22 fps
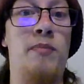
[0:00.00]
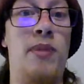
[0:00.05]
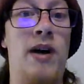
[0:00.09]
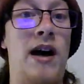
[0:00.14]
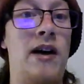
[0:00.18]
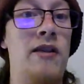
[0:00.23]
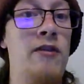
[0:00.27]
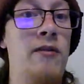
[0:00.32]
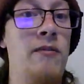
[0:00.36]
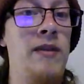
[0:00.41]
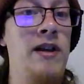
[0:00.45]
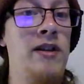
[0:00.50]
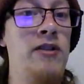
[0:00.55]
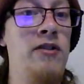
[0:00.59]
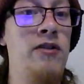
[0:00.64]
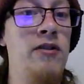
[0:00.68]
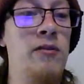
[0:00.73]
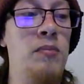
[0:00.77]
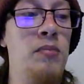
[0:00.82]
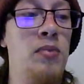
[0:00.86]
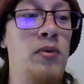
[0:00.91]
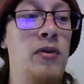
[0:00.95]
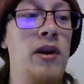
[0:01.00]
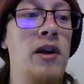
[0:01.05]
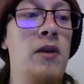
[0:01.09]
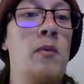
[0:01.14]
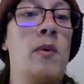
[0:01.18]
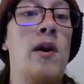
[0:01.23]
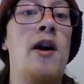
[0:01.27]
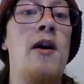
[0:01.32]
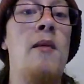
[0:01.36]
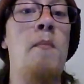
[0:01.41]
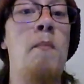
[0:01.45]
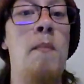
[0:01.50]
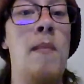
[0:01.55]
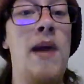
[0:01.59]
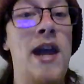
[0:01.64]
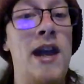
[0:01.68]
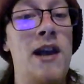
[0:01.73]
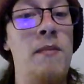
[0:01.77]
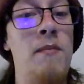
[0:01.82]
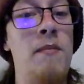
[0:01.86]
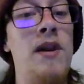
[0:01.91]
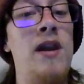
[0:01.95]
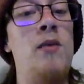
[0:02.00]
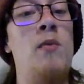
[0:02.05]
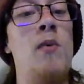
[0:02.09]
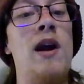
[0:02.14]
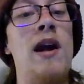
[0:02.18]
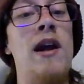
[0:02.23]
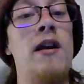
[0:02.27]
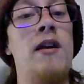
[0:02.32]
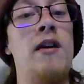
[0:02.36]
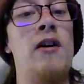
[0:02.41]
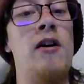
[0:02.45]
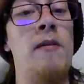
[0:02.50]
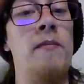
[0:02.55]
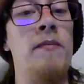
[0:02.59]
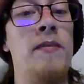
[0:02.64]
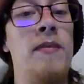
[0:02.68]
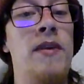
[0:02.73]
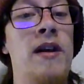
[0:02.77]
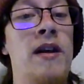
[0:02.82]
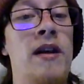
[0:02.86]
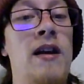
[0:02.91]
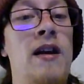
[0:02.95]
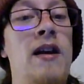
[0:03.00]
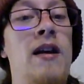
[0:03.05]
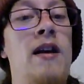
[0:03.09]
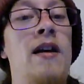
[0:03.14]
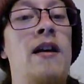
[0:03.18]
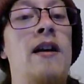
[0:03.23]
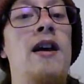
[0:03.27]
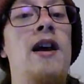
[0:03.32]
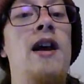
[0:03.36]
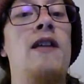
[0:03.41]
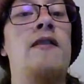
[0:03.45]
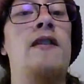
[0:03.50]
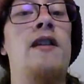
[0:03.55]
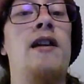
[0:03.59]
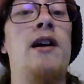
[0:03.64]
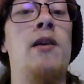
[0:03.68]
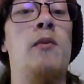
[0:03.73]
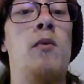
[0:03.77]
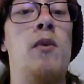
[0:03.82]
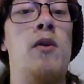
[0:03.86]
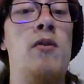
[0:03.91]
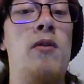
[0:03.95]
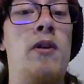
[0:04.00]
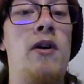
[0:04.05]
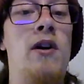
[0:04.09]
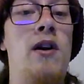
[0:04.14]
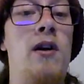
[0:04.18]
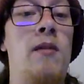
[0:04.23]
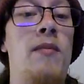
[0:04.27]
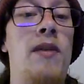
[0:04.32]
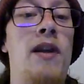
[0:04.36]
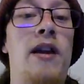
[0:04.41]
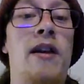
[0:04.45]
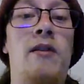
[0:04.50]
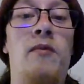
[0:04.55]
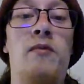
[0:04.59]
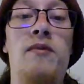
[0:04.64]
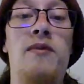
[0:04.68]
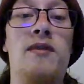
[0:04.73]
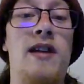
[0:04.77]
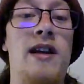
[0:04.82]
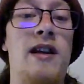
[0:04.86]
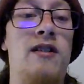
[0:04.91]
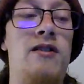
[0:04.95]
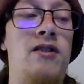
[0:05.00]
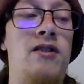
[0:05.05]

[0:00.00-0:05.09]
bothered me to the point where it made me wake up. And then I woke up, and it was like